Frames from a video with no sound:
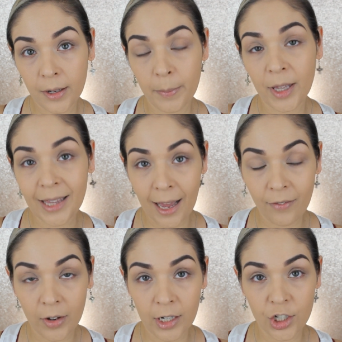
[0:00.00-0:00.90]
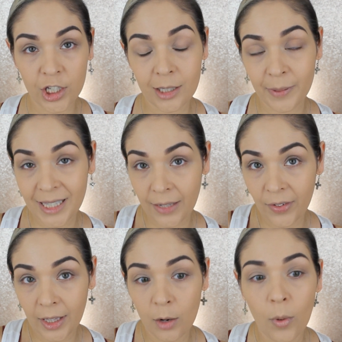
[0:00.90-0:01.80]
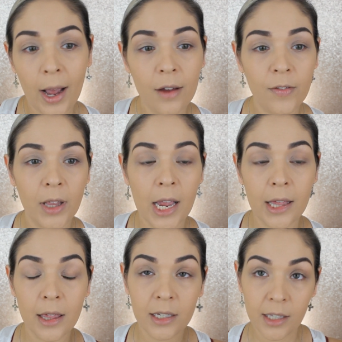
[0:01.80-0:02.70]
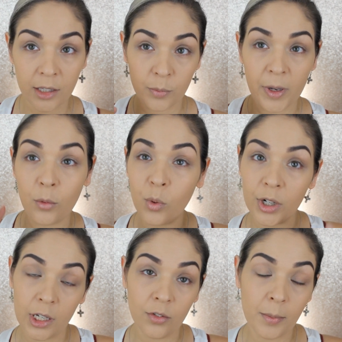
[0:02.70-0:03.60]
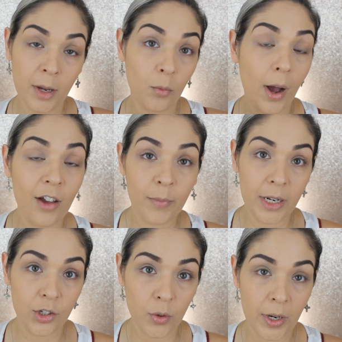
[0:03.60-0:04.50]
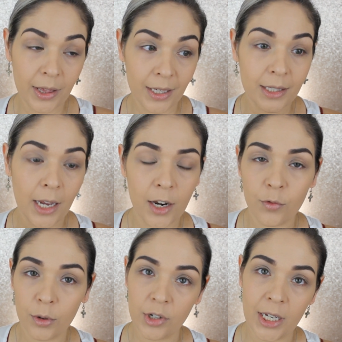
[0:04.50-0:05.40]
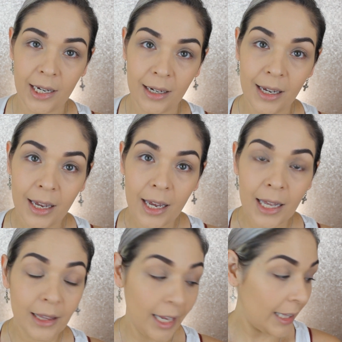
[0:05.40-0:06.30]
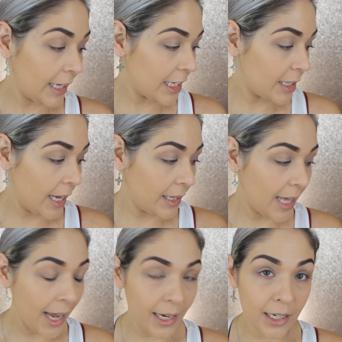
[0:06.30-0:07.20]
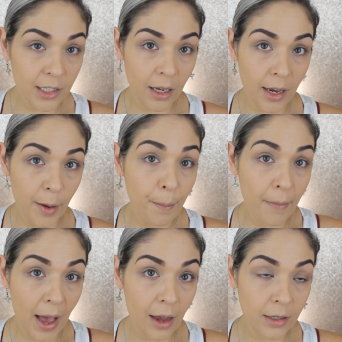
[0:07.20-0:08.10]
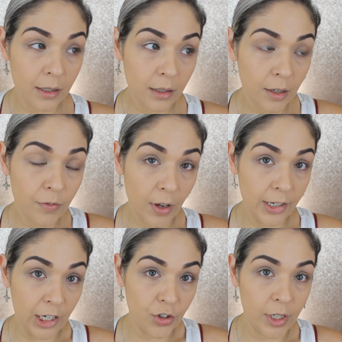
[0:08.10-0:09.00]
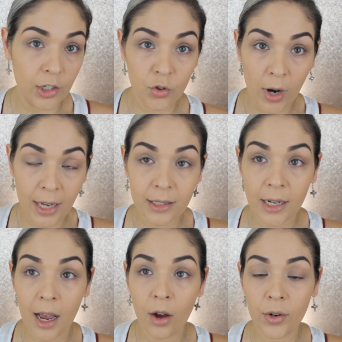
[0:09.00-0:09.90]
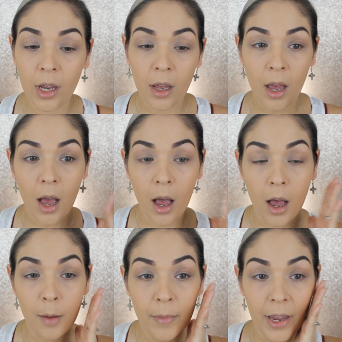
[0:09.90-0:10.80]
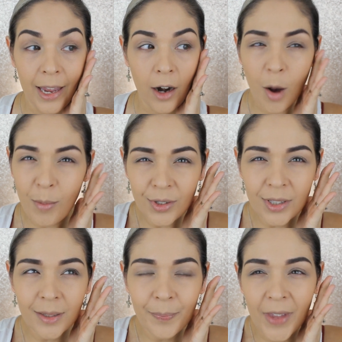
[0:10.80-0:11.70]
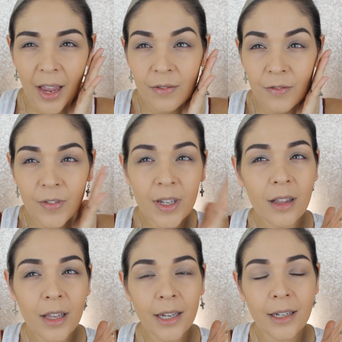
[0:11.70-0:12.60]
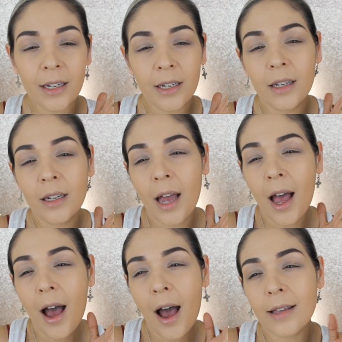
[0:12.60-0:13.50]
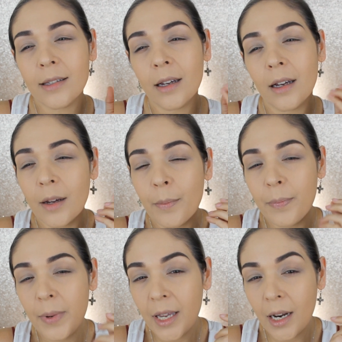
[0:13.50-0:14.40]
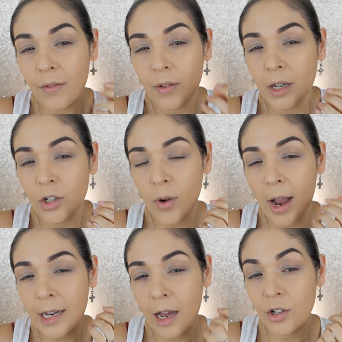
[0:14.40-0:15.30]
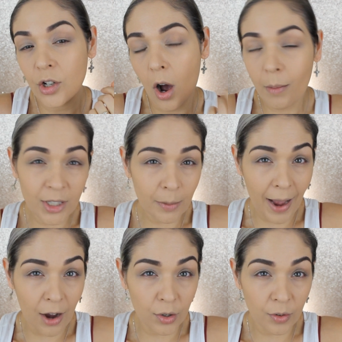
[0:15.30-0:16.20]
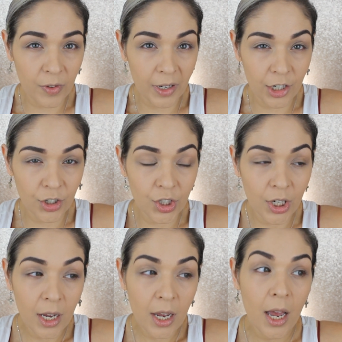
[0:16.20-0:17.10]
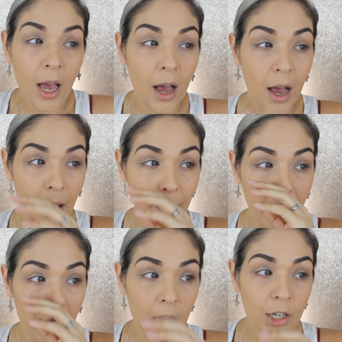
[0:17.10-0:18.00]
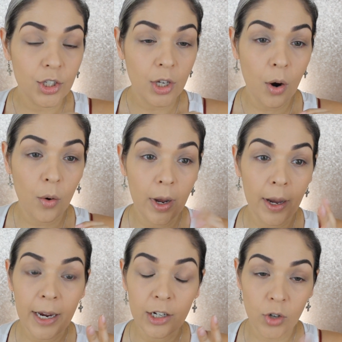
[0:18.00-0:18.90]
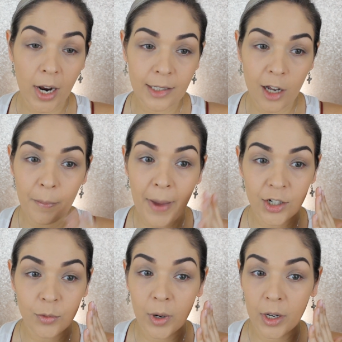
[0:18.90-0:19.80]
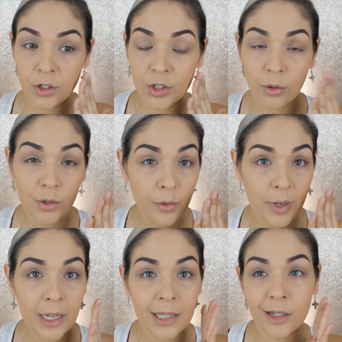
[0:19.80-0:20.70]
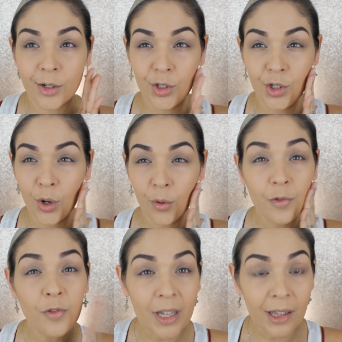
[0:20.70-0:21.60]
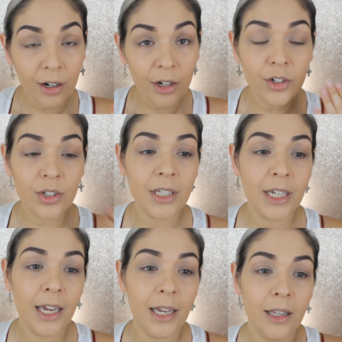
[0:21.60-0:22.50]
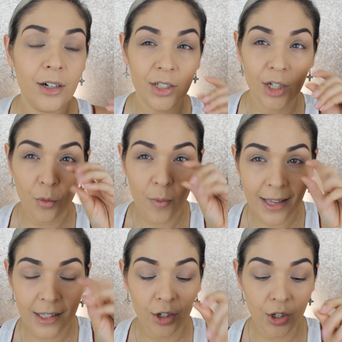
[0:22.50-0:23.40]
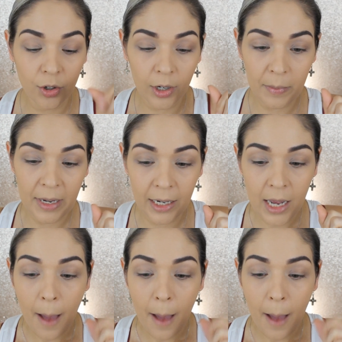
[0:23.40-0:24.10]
thing about that foundation specifically and why I feel like this has been working for me and why I've been enjoying this kind of routine lately is that that is a matte foundation. It dries down um, and almost I feel like has a bit of a dry down to almost a powder finish. Um, so it dries down matte where there's no dewiness, there's you don't feel it on your skin, there's no residue, you know what I mean?